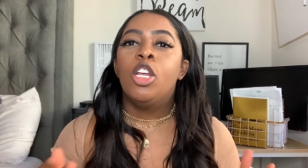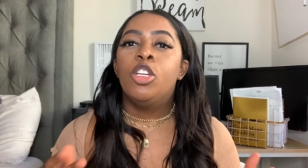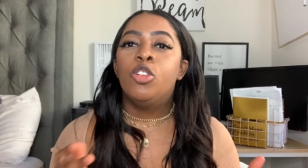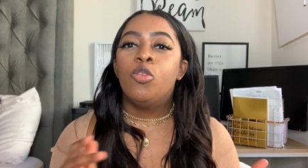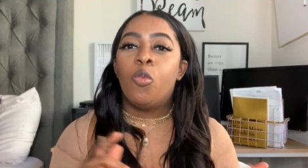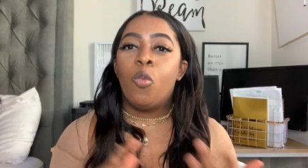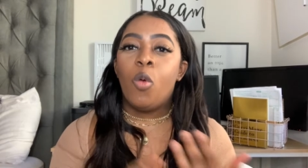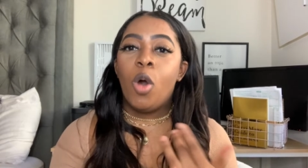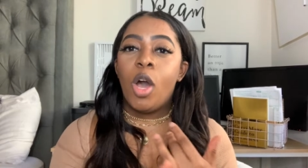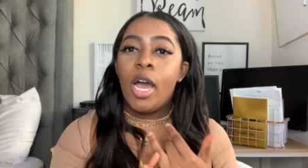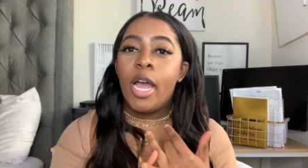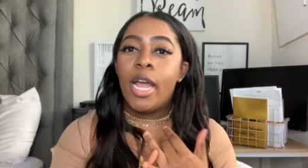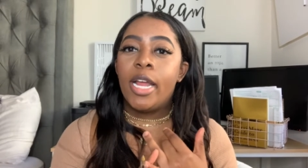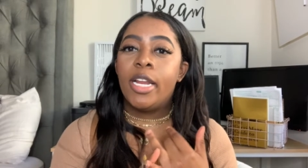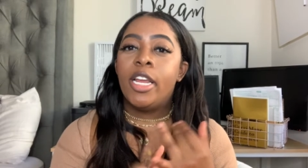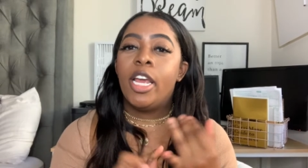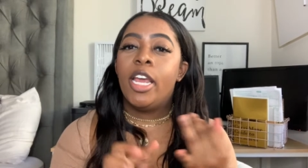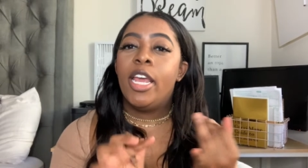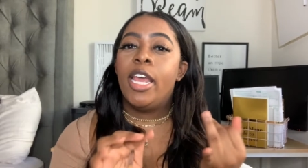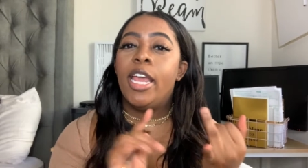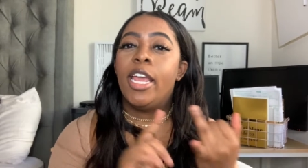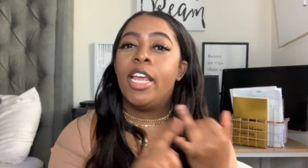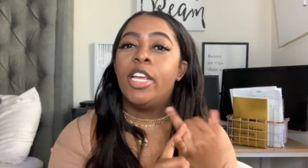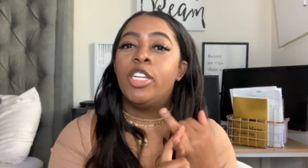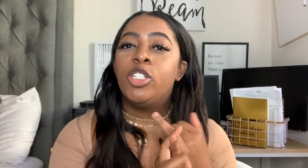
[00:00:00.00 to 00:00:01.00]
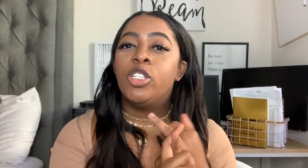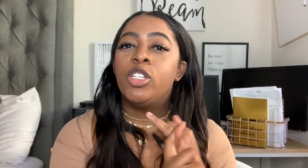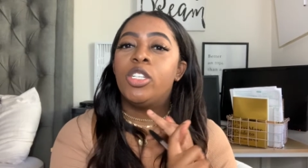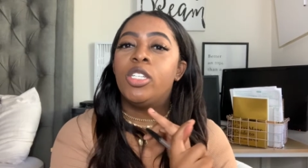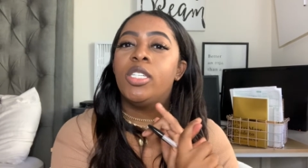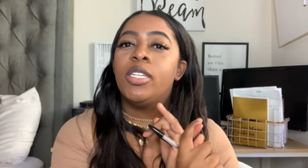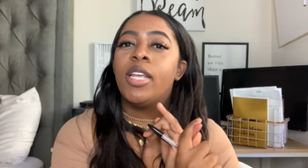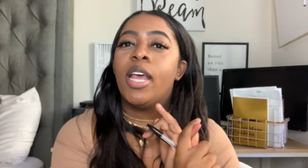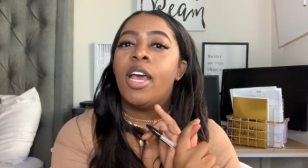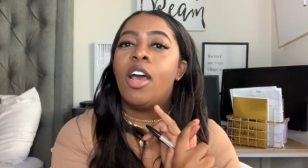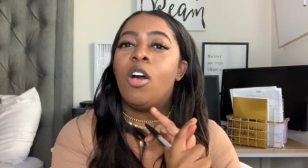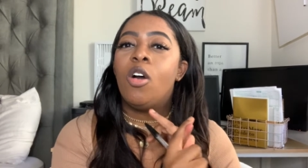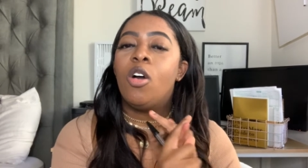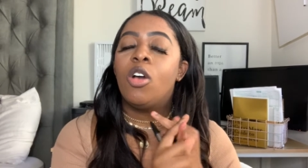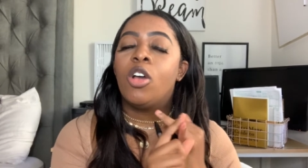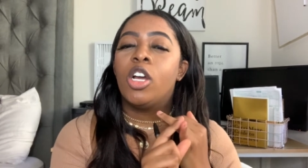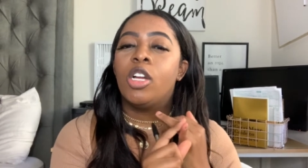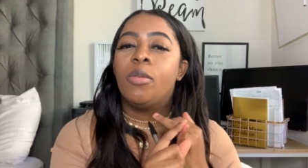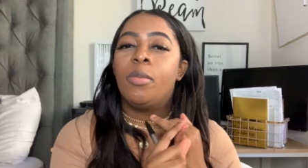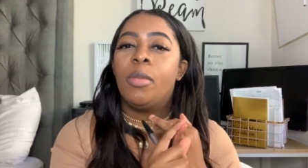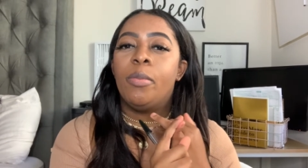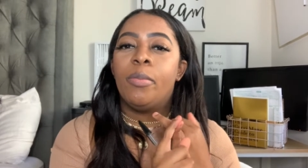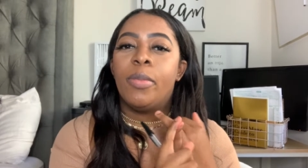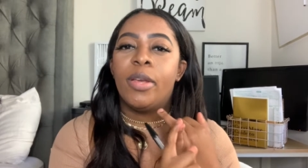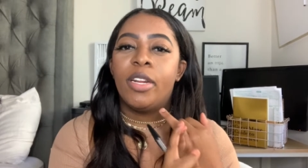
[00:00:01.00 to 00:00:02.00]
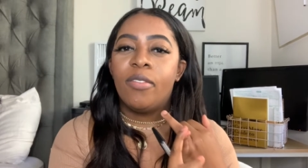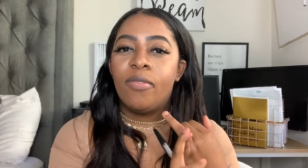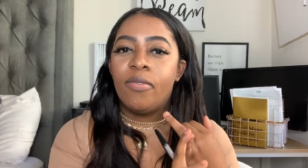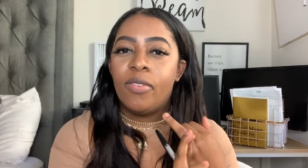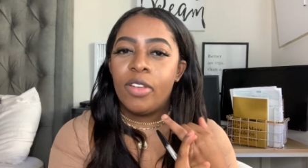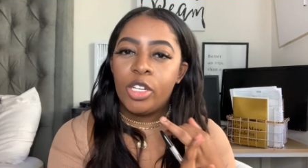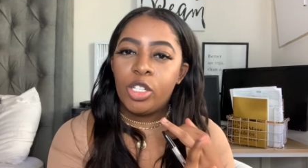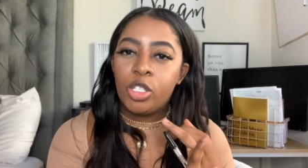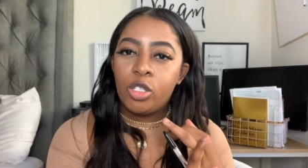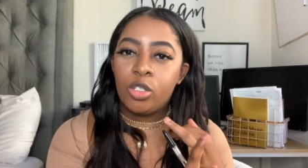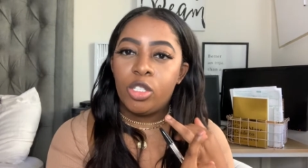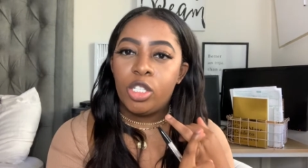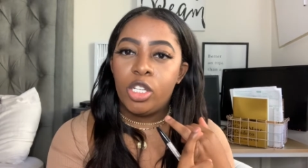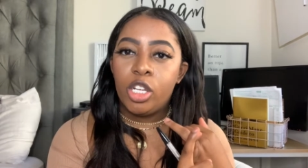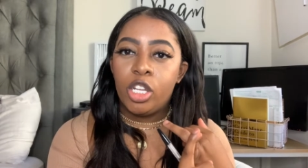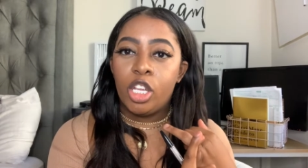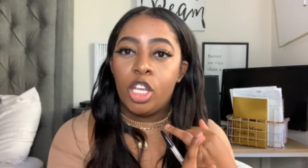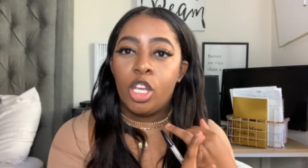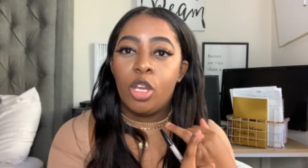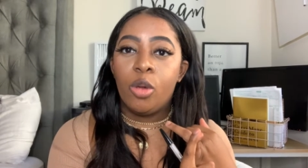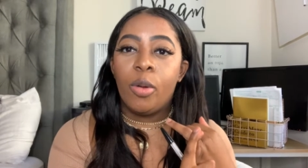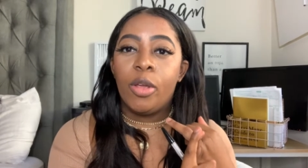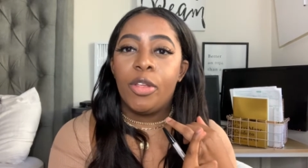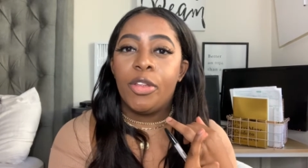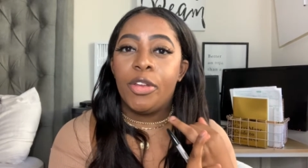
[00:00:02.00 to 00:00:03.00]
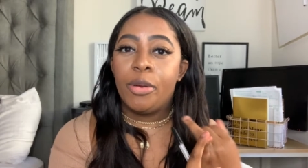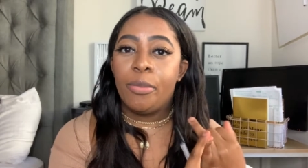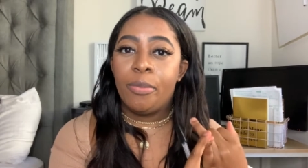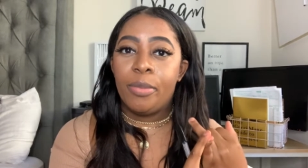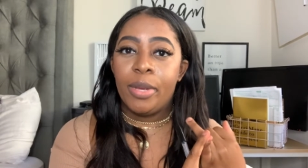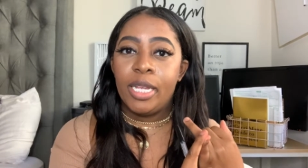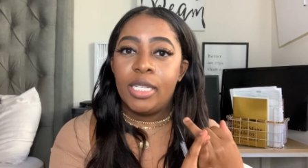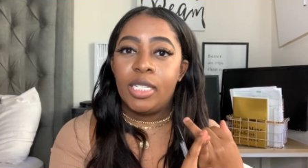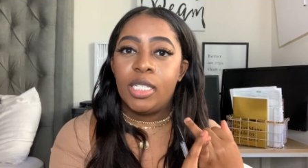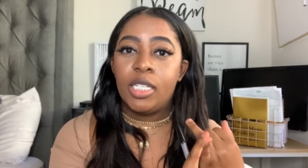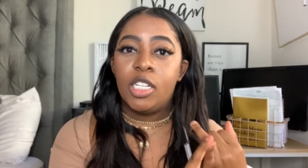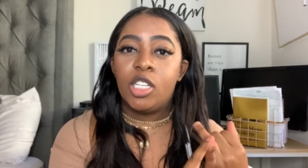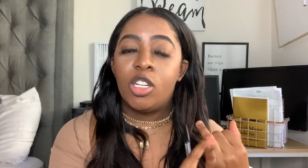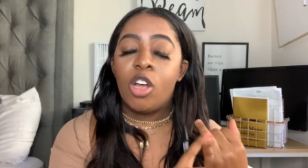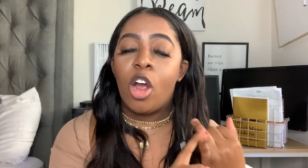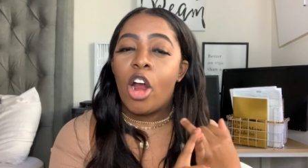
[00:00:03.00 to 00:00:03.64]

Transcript: one, is your sale going to be beneficial to you and your business?